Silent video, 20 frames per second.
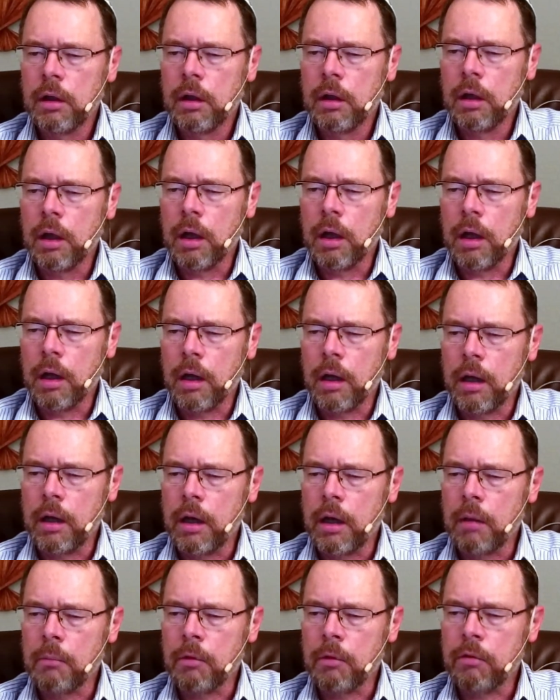
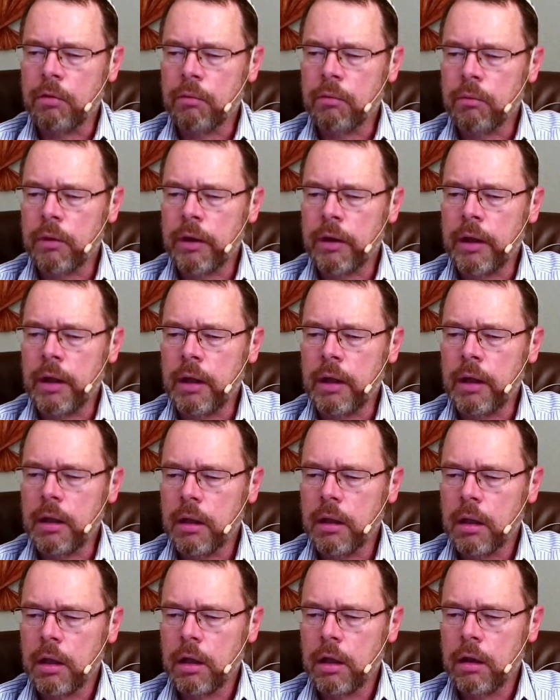Number 3,
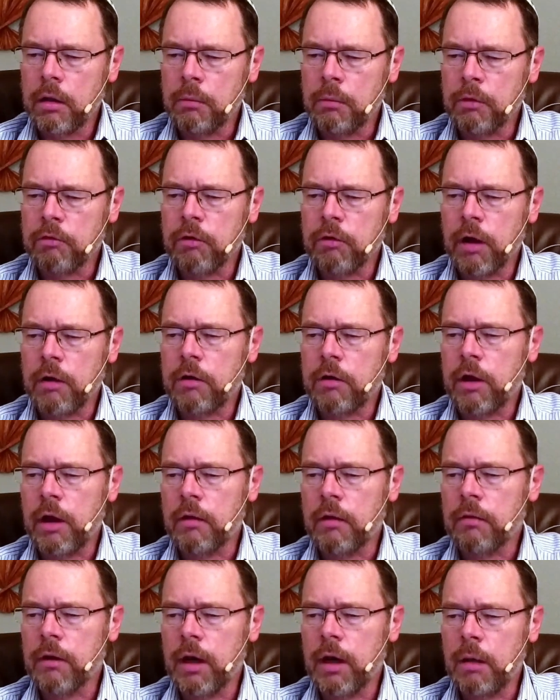you must not
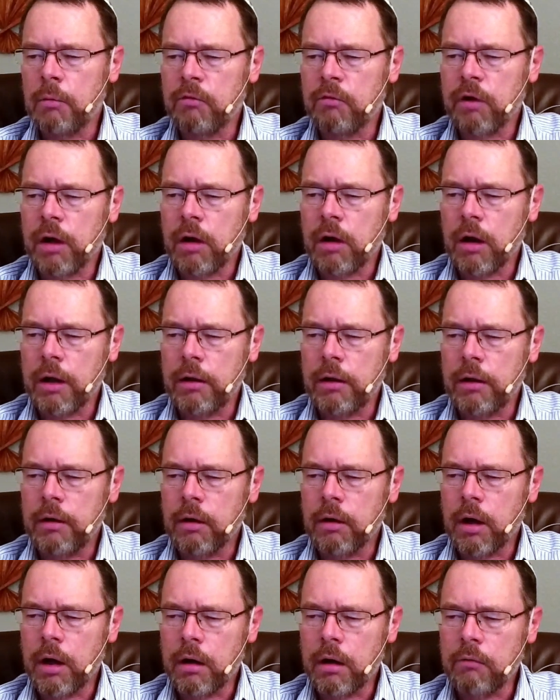take the name of Adonai your
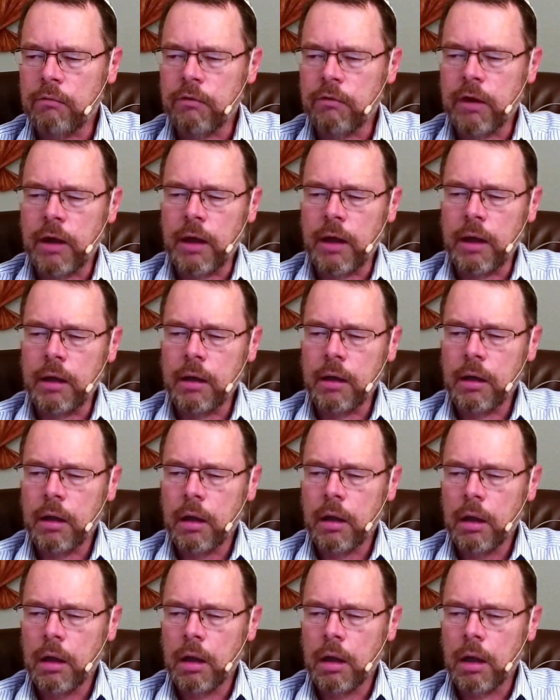God in vain.
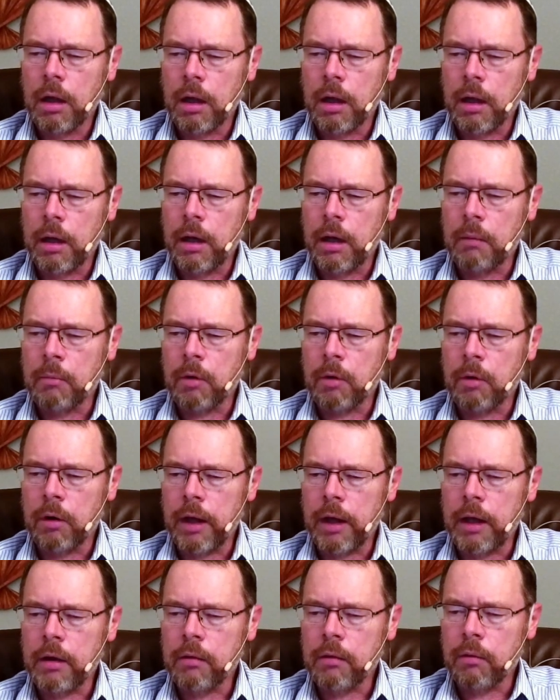Number
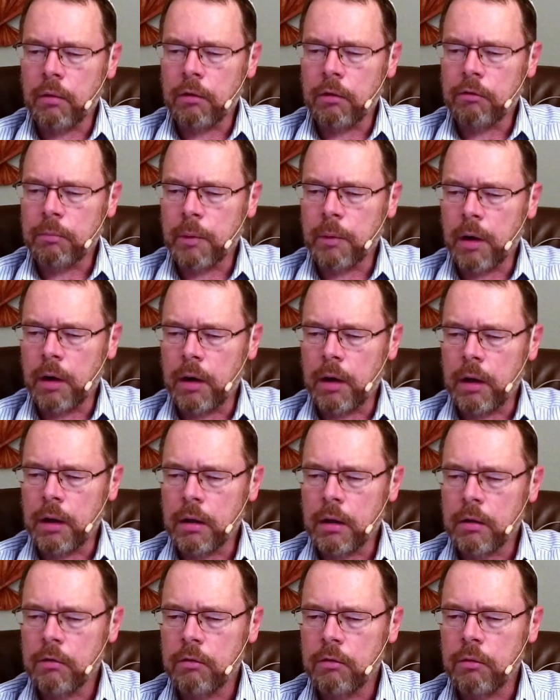8,
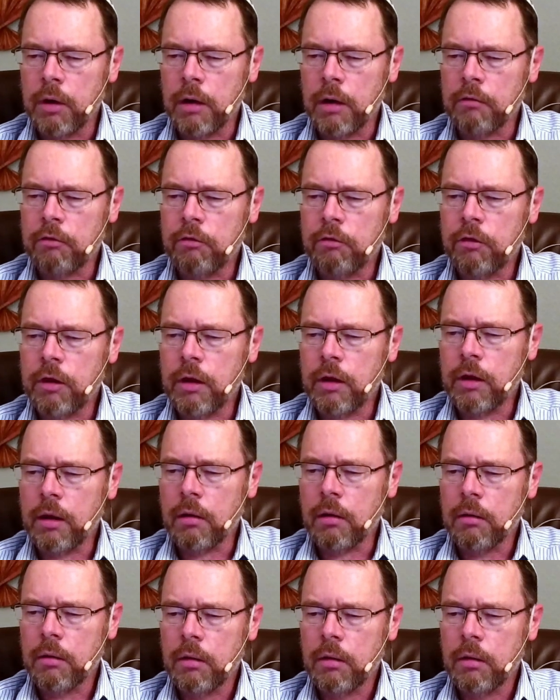corresponding, do not steal.